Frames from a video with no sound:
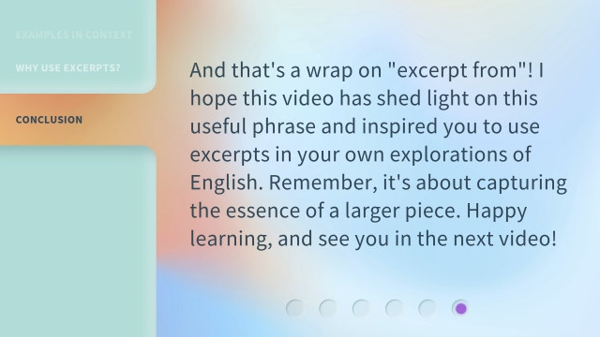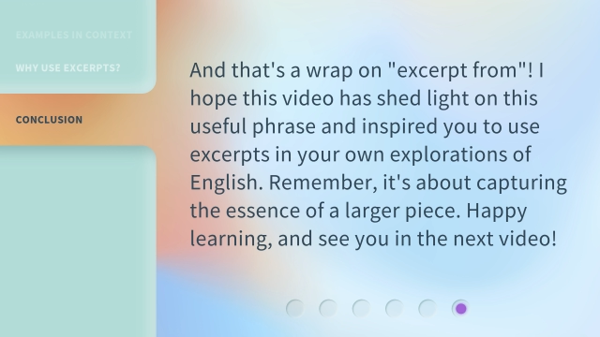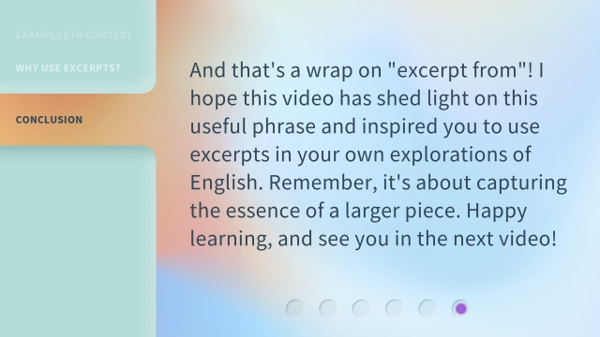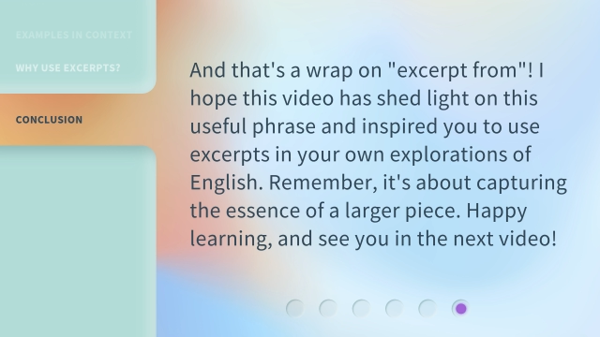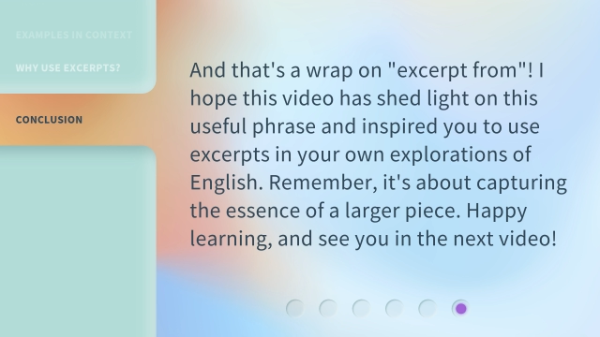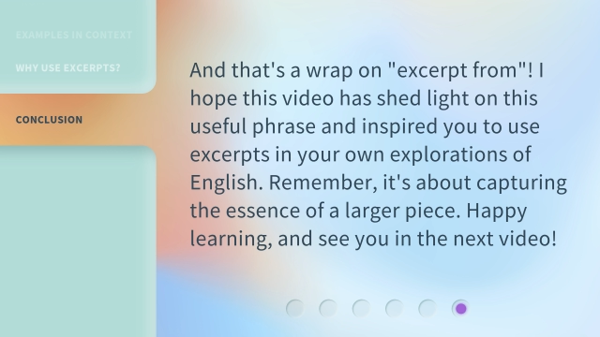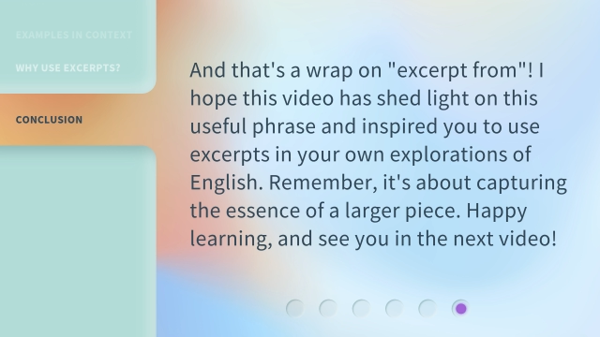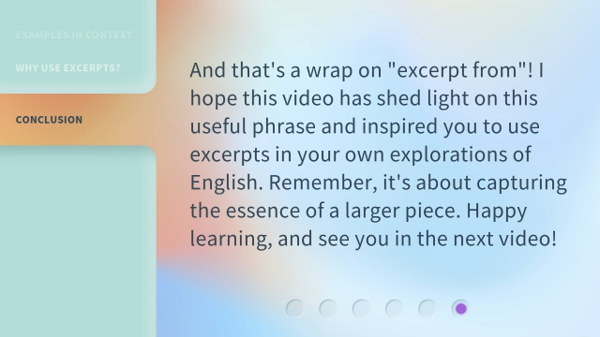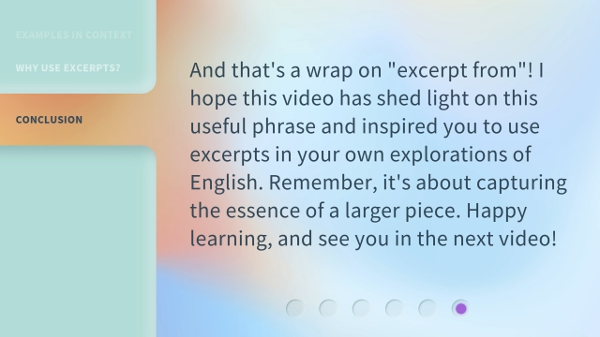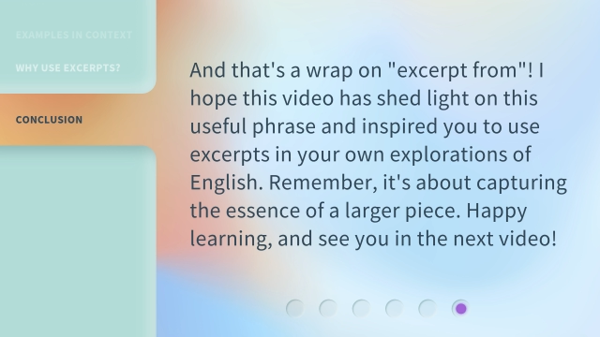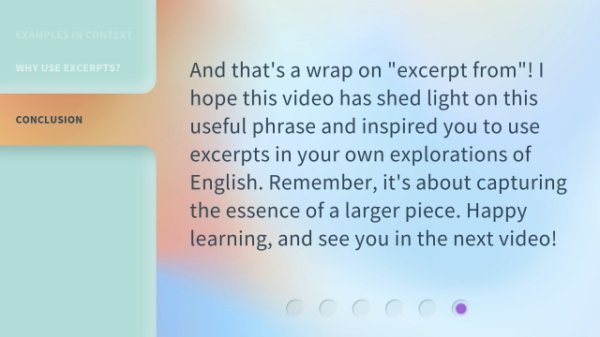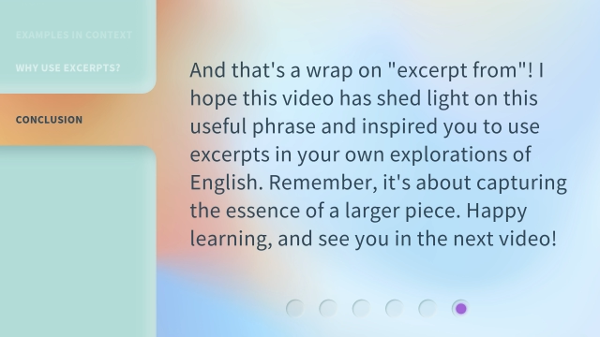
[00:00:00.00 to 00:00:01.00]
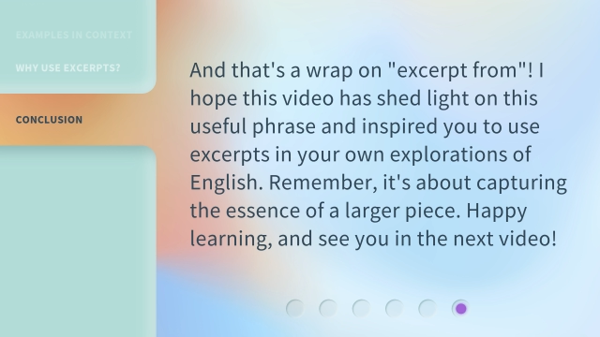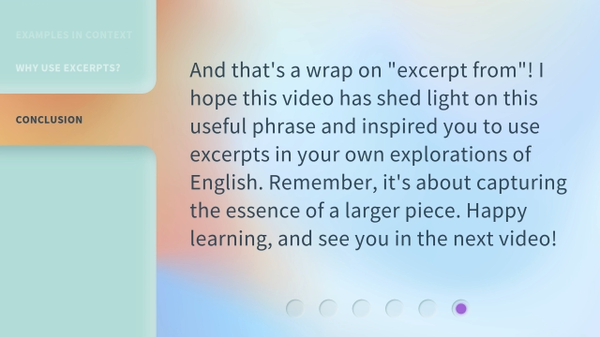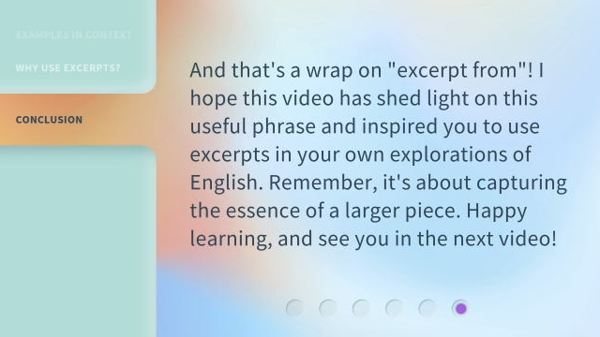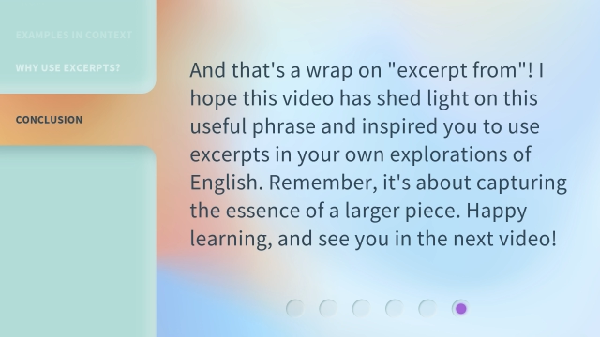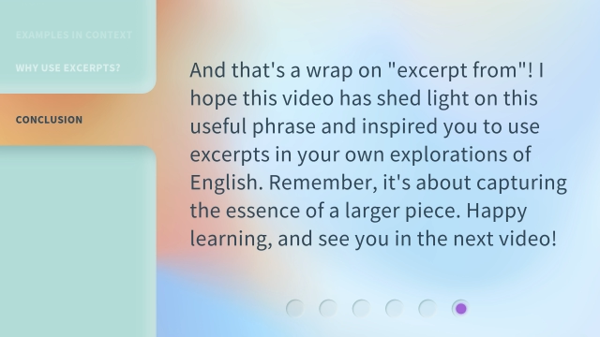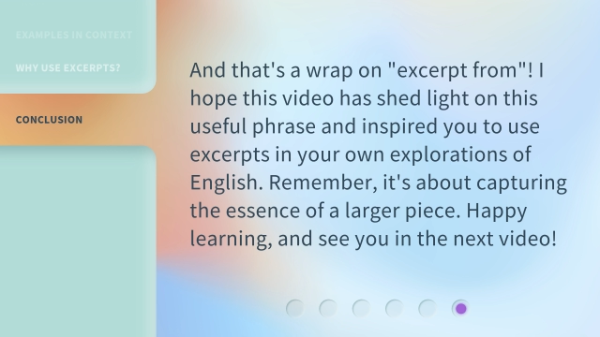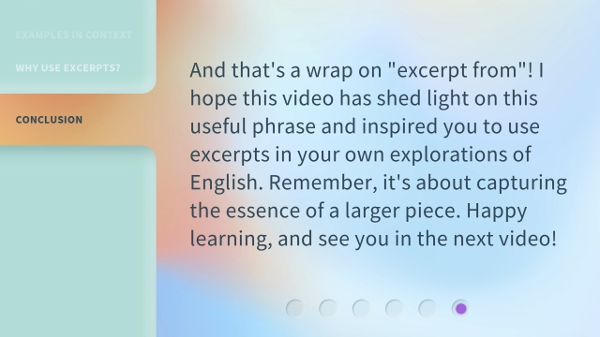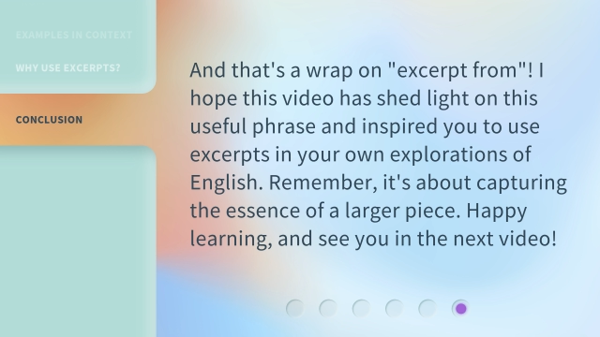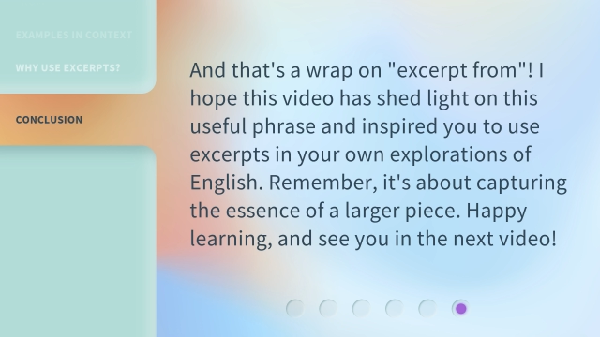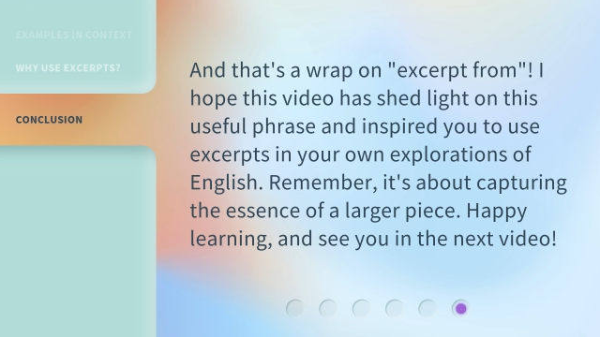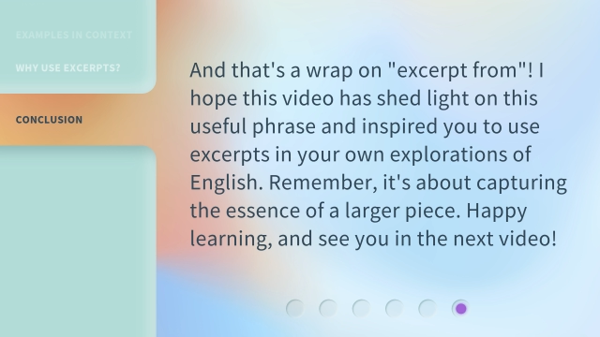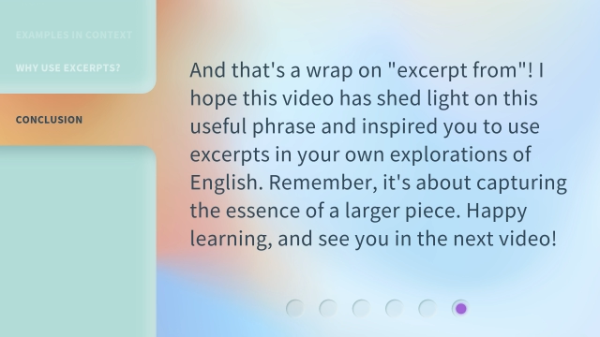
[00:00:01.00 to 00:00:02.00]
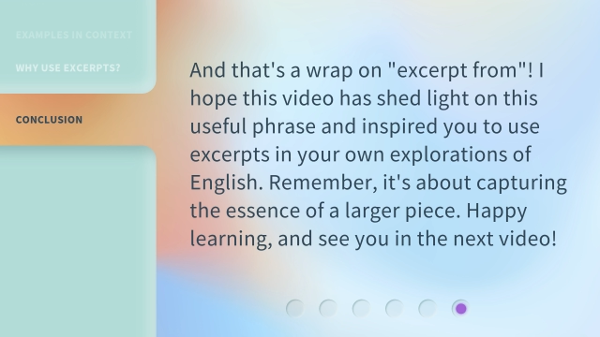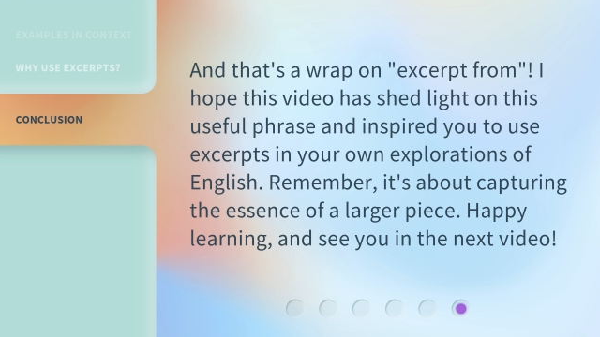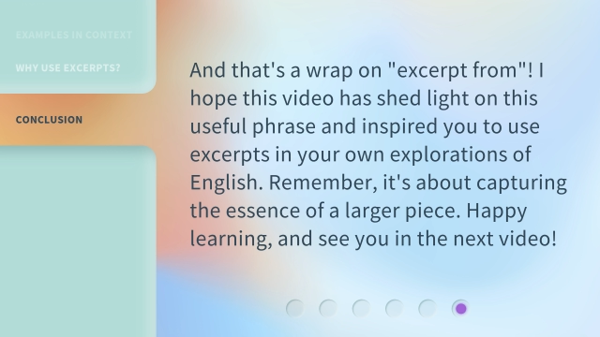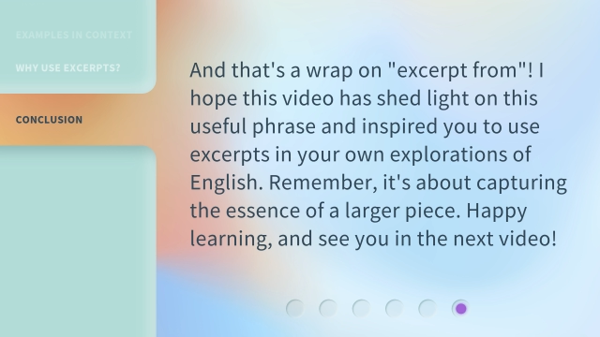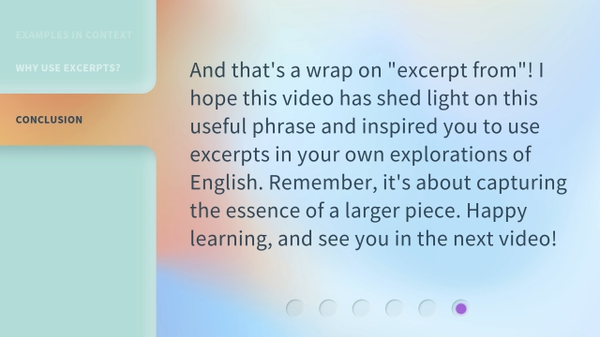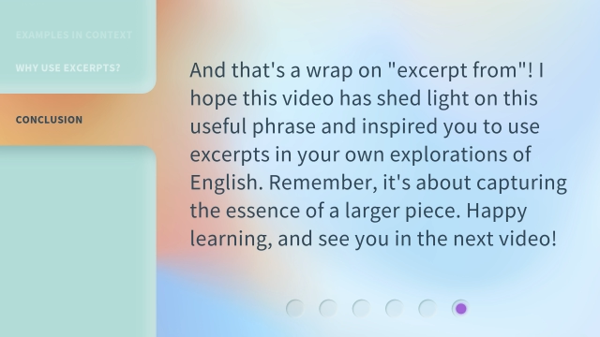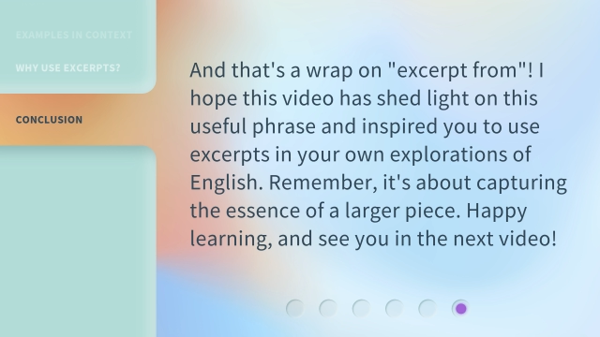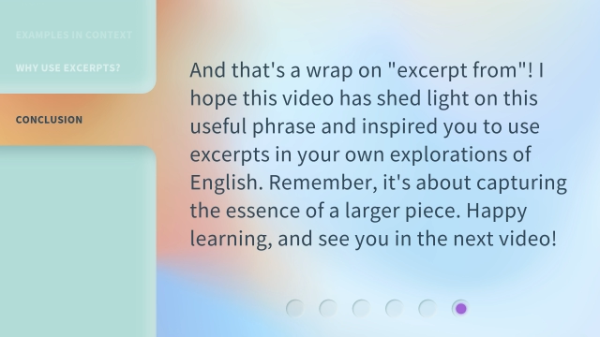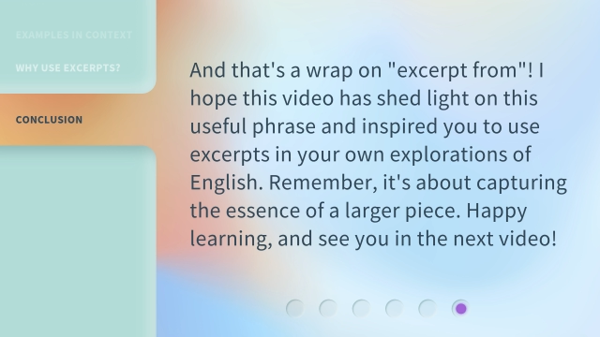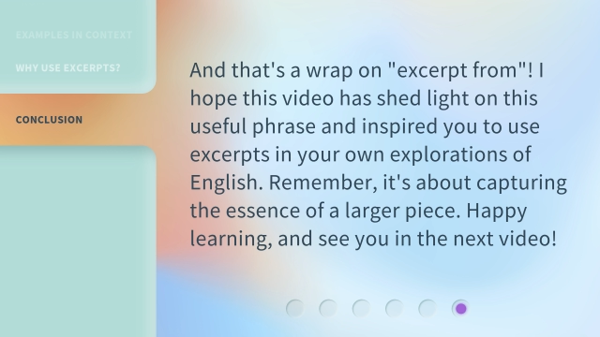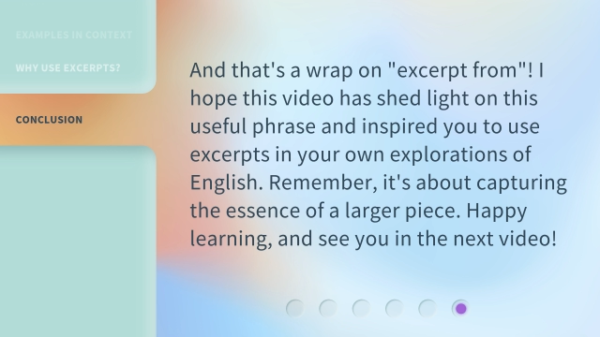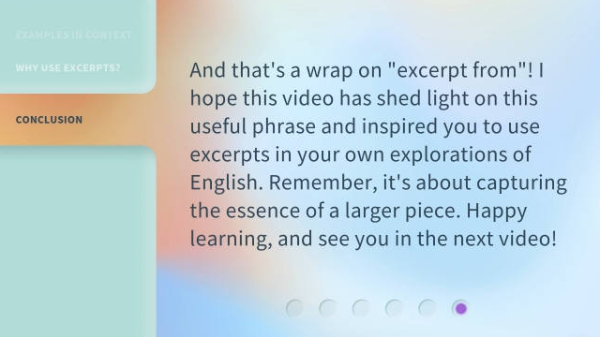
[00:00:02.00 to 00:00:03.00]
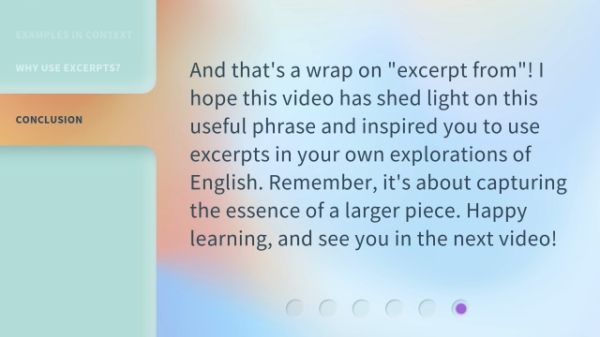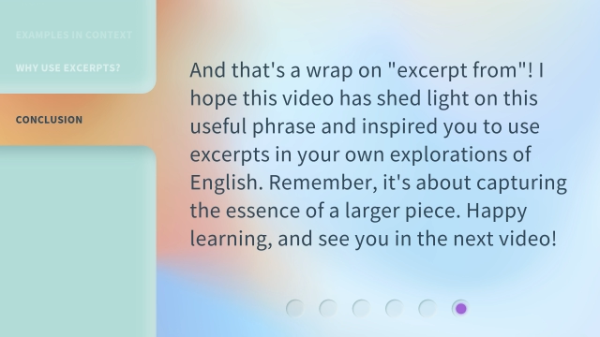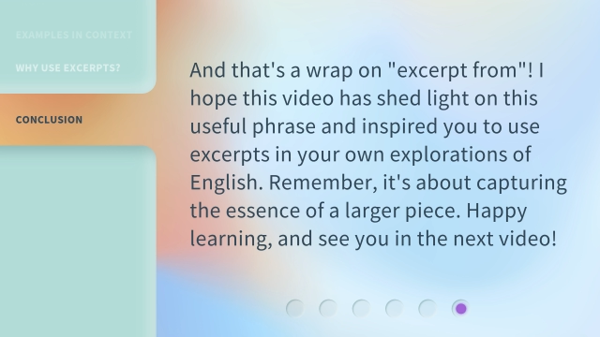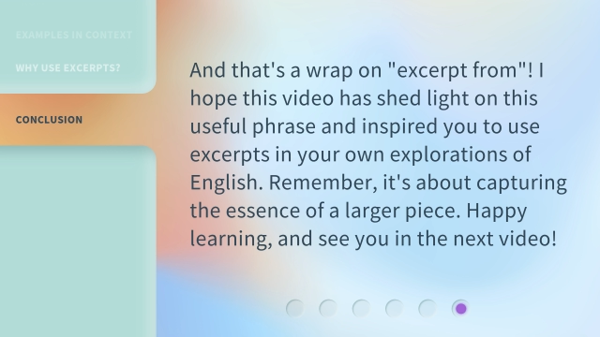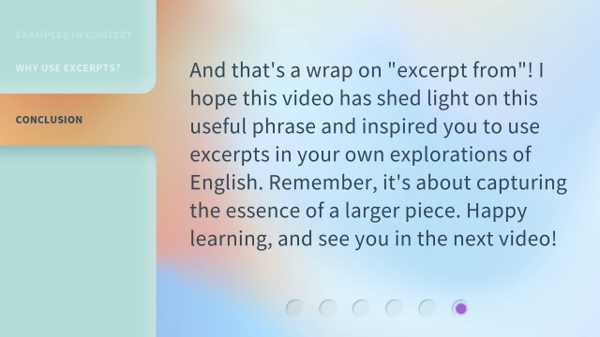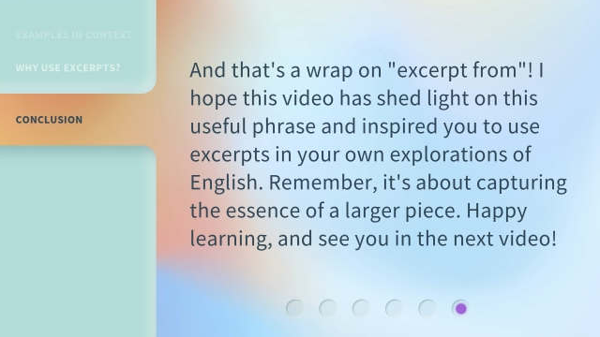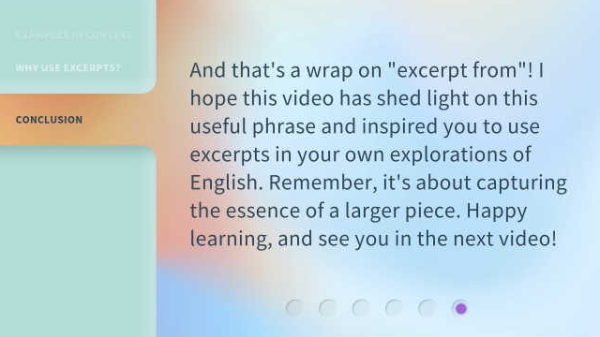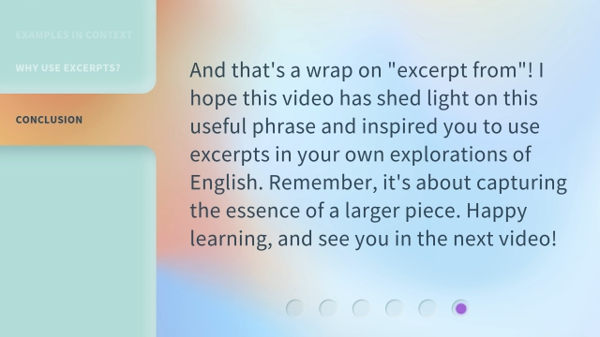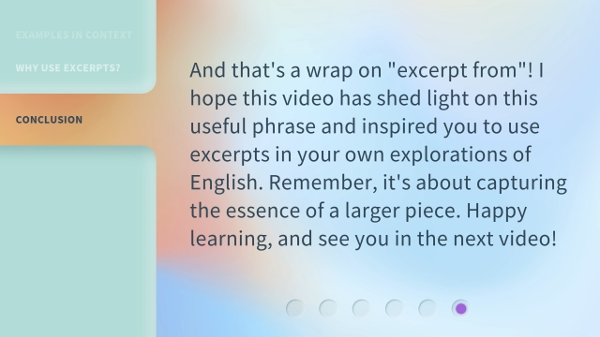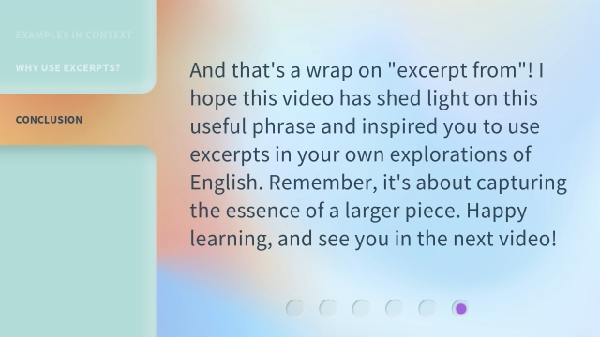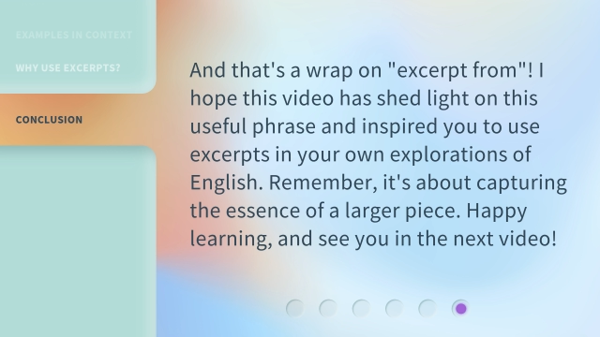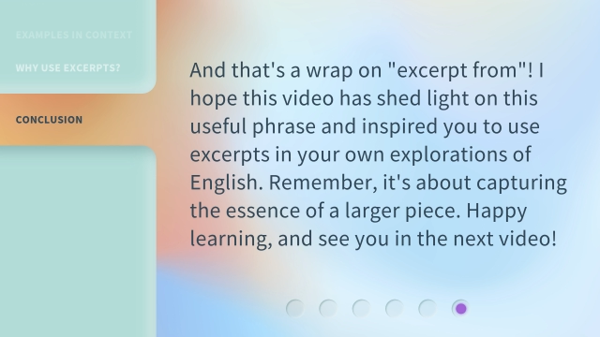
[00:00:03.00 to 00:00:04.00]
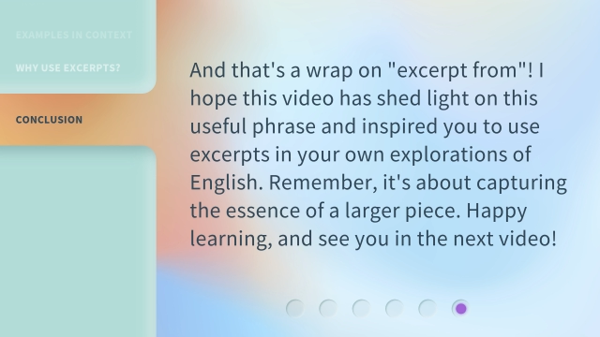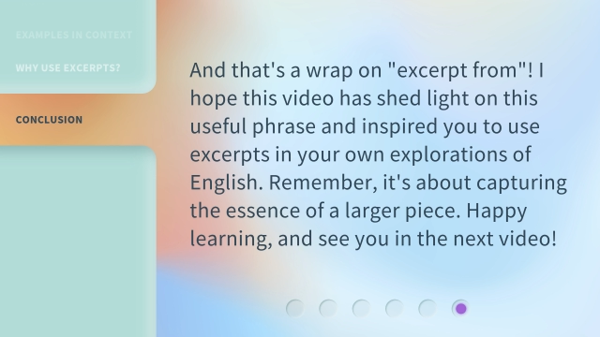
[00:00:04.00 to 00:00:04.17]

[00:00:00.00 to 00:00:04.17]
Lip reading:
(no speaker visible)